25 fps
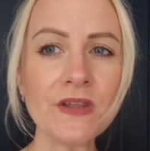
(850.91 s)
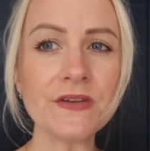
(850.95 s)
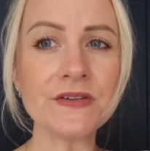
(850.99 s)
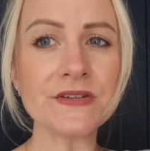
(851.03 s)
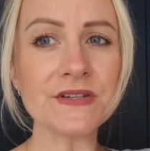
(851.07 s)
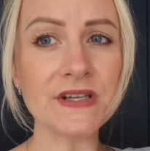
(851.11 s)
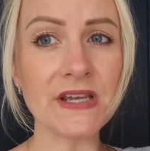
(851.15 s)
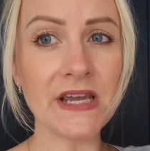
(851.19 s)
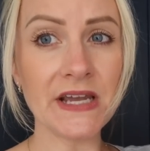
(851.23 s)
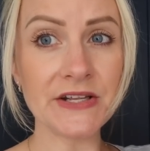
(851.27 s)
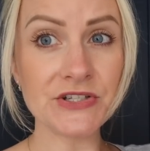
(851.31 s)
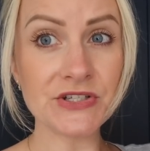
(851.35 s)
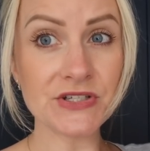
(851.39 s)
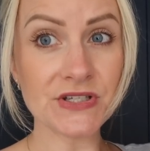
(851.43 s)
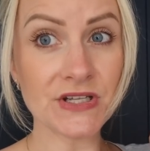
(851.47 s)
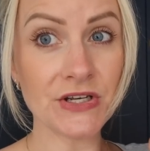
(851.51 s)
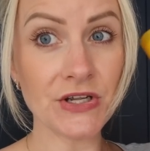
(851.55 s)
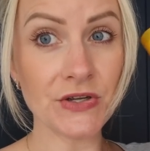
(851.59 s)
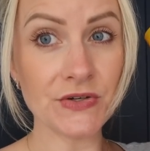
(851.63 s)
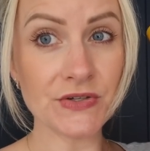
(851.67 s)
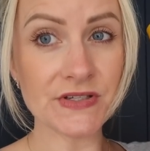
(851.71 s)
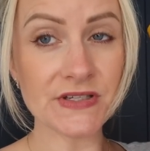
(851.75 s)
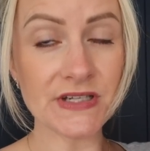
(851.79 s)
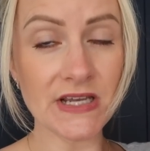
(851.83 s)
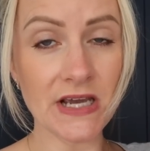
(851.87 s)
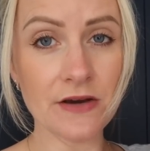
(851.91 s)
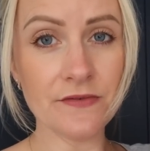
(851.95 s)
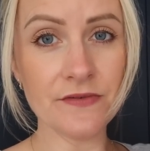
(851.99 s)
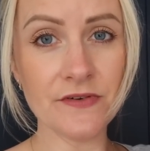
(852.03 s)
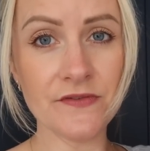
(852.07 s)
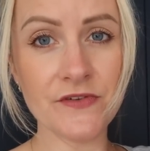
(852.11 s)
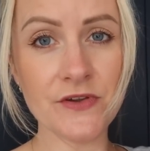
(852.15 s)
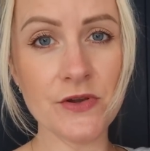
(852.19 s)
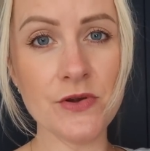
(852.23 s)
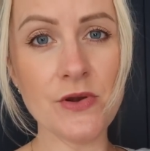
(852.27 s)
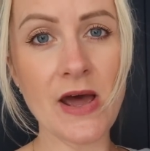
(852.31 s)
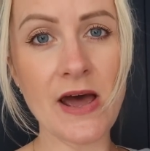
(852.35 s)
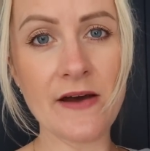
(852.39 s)
So yeah, just a note to self,
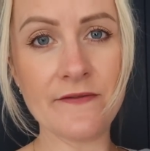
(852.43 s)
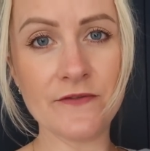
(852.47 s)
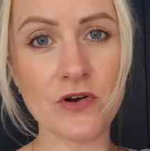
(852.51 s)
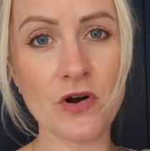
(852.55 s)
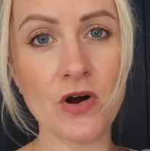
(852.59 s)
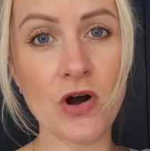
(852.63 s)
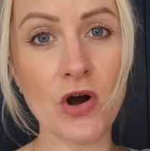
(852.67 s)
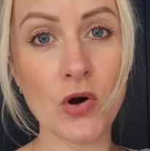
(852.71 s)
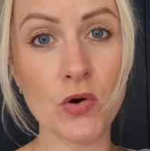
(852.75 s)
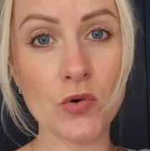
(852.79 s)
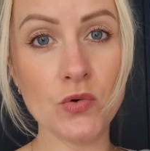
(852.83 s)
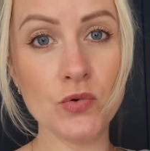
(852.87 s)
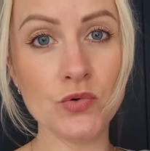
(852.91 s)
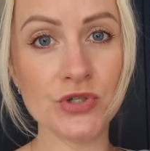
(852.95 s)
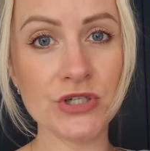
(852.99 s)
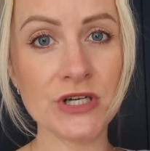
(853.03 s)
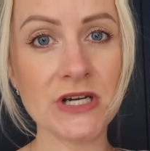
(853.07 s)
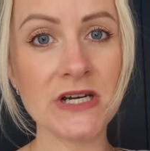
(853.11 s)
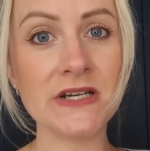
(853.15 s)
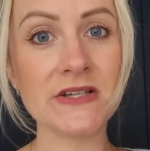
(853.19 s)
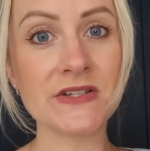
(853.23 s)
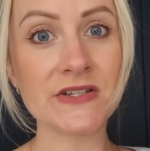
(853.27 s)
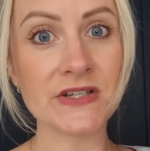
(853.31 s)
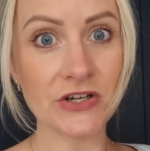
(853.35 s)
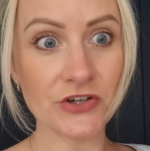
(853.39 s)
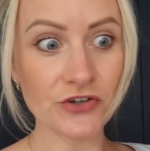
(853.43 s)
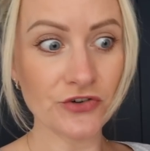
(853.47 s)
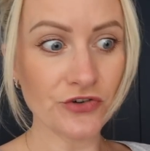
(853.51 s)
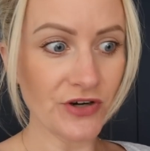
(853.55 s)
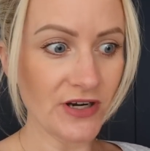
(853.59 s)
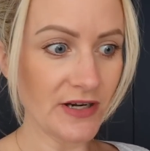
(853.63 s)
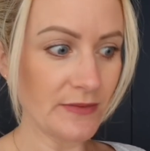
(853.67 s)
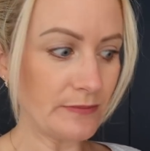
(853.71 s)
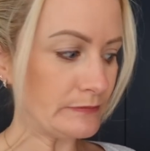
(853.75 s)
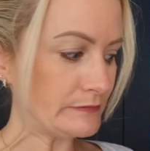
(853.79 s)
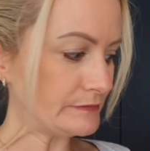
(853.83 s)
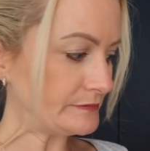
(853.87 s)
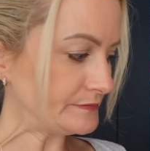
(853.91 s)
if you have got old sun
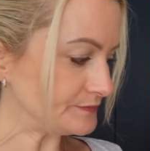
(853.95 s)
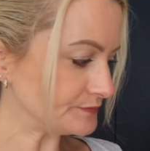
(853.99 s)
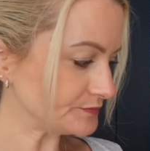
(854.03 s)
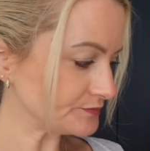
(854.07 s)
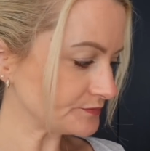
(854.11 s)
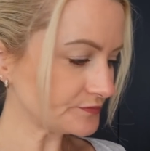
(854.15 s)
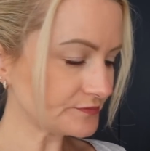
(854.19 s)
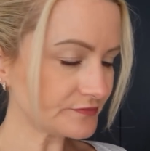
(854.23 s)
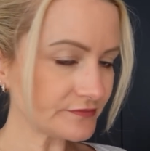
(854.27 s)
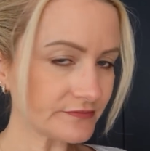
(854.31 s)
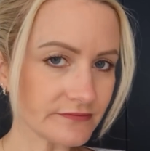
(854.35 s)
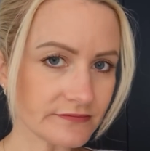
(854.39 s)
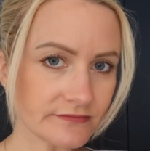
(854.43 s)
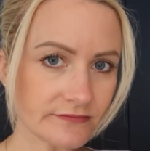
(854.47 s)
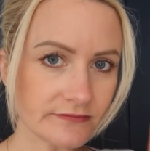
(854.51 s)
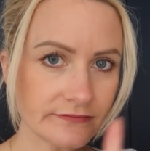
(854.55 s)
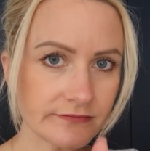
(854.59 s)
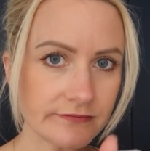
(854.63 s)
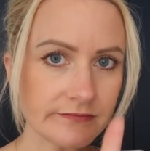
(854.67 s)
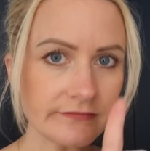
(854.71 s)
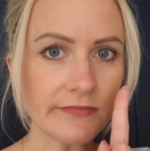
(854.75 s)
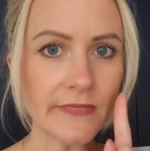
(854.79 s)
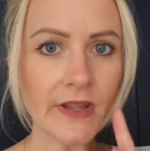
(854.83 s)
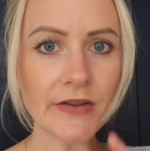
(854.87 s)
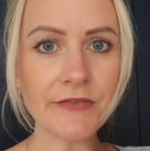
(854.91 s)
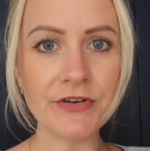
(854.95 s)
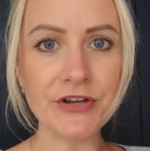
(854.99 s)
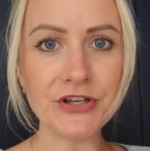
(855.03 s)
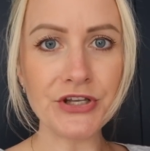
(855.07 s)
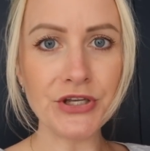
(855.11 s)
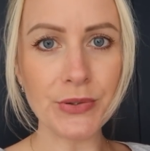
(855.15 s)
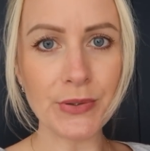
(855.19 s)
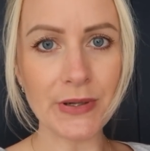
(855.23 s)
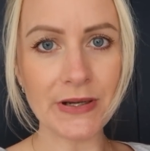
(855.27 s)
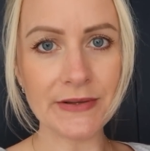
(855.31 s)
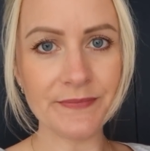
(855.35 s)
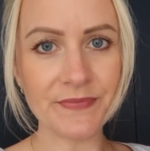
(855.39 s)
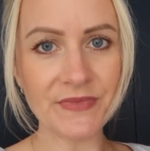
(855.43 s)
cream,
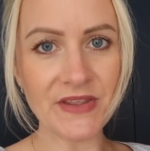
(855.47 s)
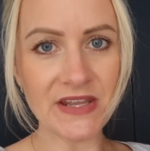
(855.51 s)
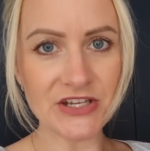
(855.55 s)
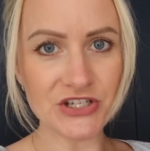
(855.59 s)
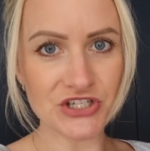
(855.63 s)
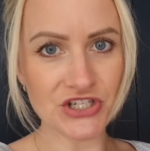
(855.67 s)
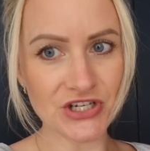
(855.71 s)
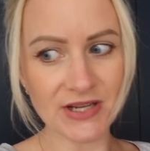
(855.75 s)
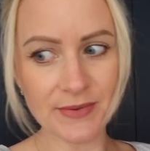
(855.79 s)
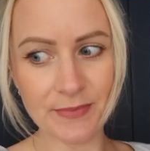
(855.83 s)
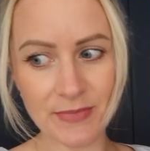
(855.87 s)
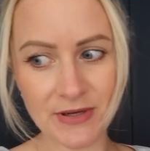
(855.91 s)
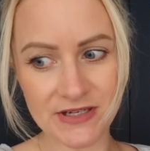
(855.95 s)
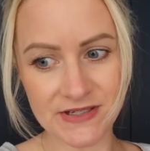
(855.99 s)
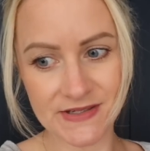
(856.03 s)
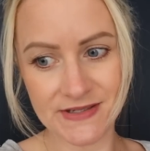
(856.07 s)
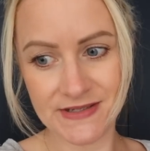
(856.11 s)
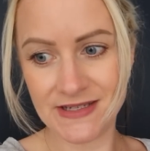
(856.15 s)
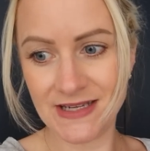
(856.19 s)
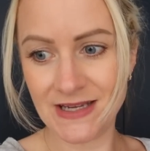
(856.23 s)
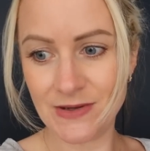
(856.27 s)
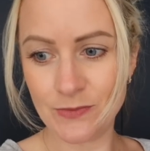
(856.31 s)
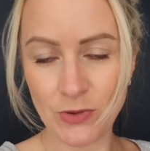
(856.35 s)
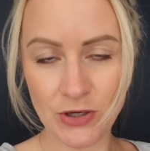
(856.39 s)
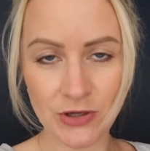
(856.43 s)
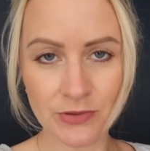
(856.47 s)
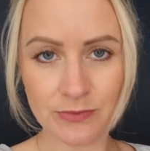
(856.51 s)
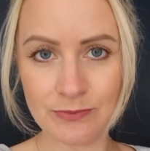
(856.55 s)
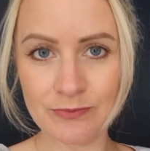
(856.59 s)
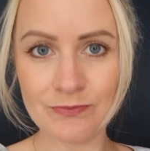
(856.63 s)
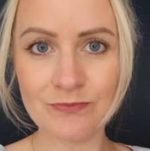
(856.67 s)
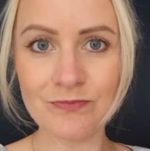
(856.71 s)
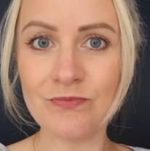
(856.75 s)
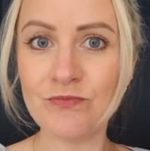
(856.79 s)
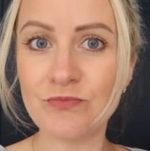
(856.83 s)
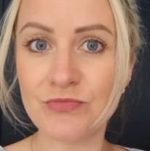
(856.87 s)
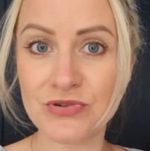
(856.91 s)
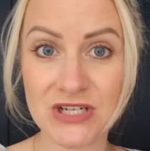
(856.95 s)
renew it each year because it won't
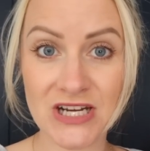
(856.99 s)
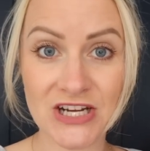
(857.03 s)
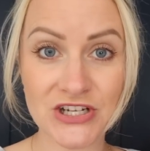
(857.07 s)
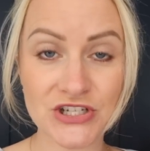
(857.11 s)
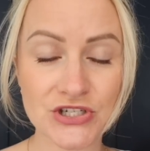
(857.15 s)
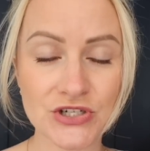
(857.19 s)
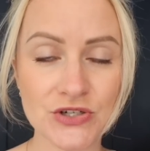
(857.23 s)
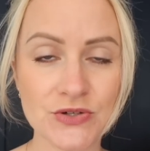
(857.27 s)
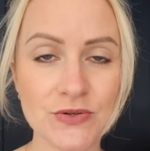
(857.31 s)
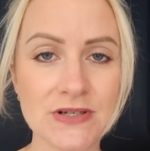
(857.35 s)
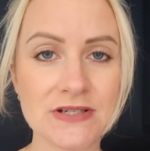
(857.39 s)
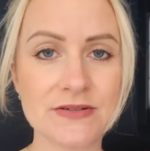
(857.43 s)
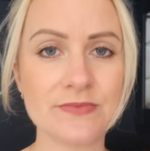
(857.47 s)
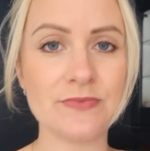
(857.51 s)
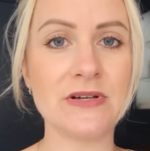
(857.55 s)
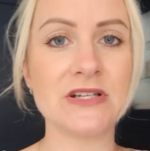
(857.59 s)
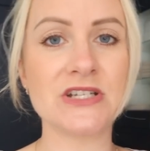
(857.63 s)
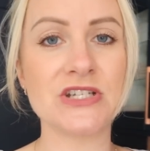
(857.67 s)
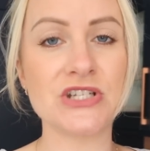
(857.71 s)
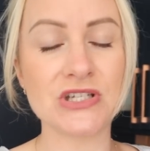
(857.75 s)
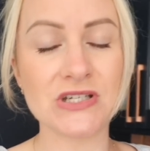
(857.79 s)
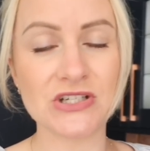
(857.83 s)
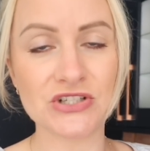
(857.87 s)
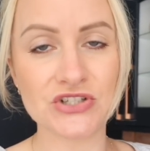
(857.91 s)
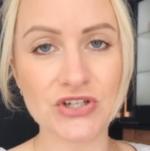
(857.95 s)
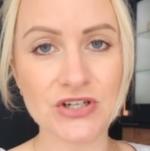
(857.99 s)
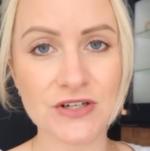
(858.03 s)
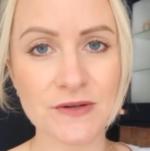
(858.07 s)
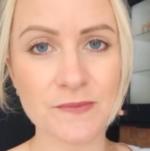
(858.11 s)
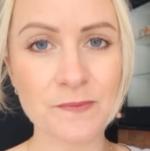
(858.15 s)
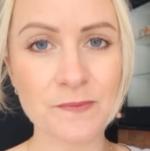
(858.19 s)
protect you as much as it should.